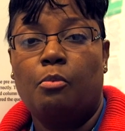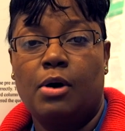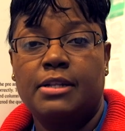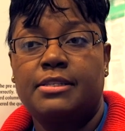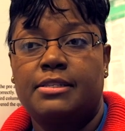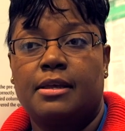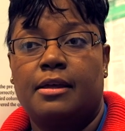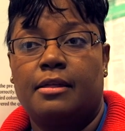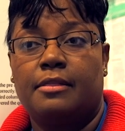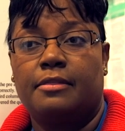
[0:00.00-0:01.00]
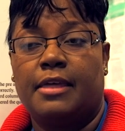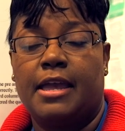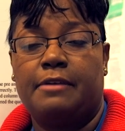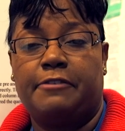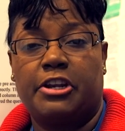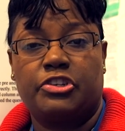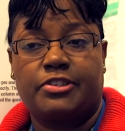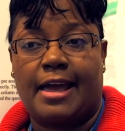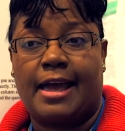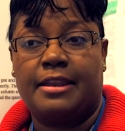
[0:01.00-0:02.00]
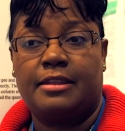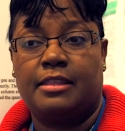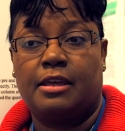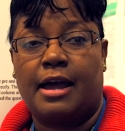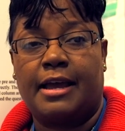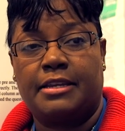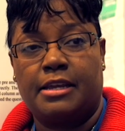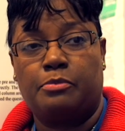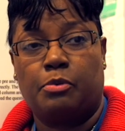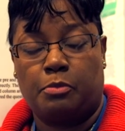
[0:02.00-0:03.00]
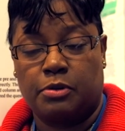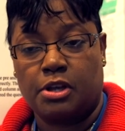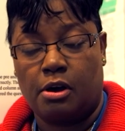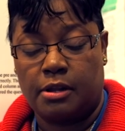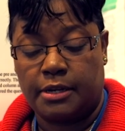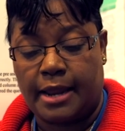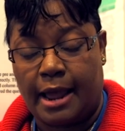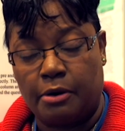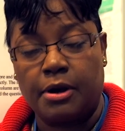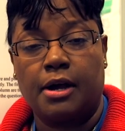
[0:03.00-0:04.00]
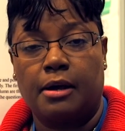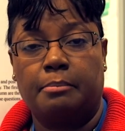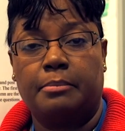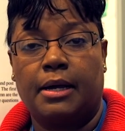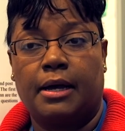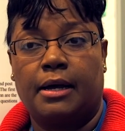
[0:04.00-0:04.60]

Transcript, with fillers: Once they finished that, then I did what was called an outcome